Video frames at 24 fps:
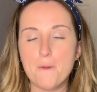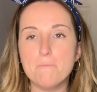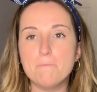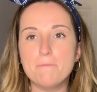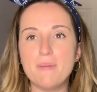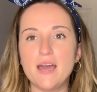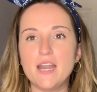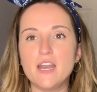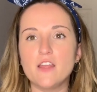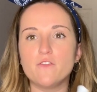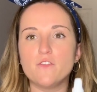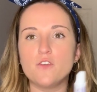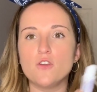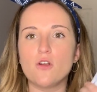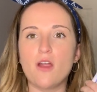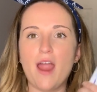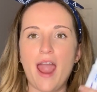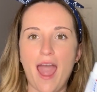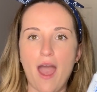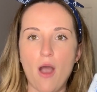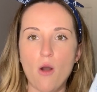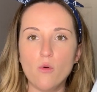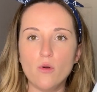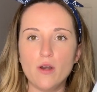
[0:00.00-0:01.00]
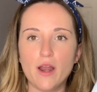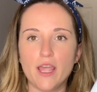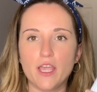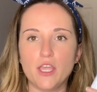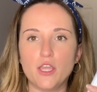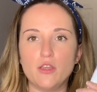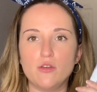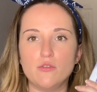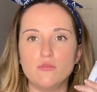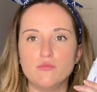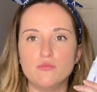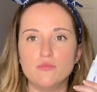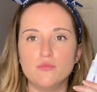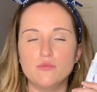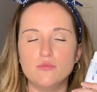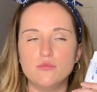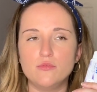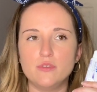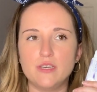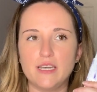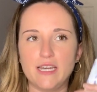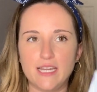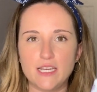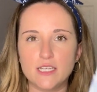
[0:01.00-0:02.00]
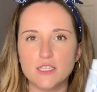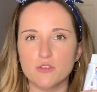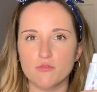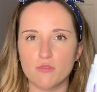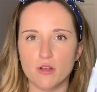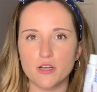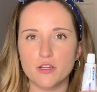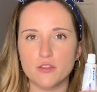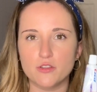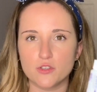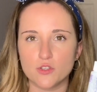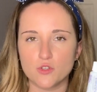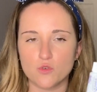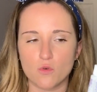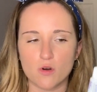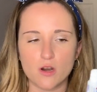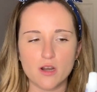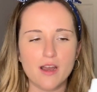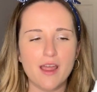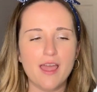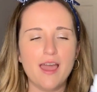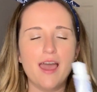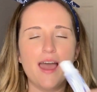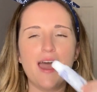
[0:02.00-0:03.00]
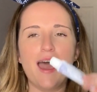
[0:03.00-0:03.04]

But if you're out and you need to run to the store,